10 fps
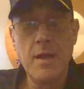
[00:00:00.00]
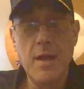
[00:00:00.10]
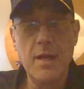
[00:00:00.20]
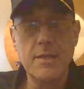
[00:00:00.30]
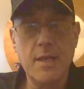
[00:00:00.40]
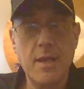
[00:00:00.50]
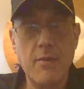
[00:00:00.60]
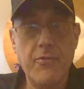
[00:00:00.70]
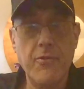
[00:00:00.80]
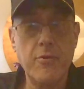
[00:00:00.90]

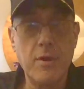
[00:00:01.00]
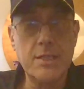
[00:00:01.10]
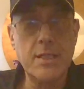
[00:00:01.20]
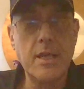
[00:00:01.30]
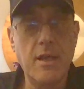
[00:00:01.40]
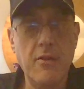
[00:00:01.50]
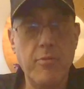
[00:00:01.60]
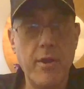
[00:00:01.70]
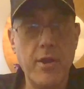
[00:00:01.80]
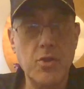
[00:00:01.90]
exec- further executive
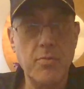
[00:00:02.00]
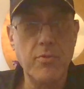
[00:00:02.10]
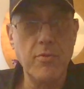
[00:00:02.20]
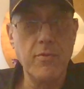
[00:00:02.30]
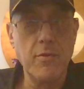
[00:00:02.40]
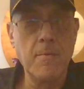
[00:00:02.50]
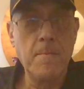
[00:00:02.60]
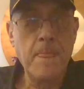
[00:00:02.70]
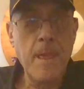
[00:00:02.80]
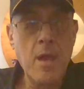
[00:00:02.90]
branch approval.
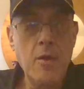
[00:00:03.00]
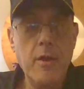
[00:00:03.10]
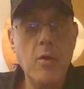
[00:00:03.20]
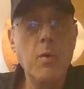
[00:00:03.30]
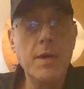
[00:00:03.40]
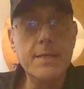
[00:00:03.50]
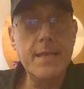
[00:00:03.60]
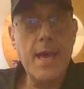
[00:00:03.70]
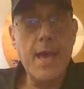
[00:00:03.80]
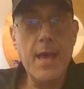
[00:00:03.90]
There was
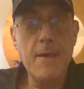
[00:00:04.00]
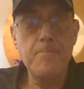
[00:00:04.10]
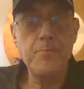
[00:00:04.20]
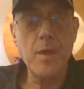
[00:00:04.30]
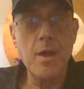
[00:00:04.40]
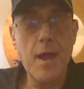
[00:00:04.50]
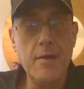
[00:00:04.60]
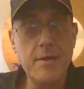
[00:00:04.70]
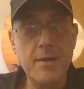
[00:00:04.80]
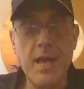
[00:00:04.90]
a,
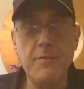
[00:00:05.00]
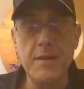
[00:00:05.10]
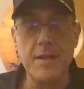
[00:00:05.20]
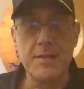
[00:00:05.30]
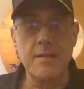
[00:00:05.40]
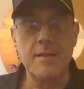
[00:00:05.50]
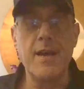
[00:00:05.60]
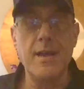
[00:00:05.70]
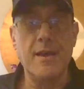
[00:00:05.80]
and the Navy doesn't like